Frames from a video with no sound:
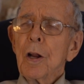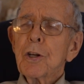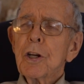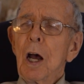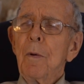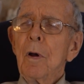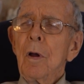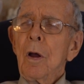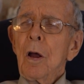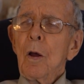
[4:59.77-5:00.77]
sub,
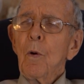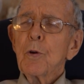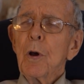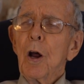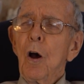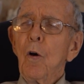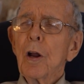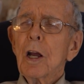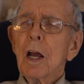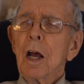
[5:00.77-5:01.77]
which would
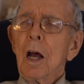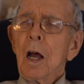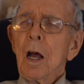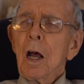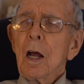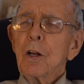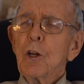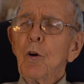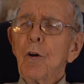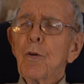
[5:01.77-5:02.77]
hold
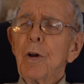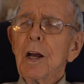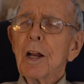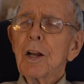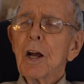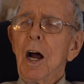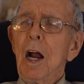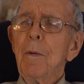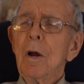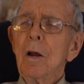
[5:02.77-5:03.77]
2 or 3 at a
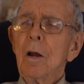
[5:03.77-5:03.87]
time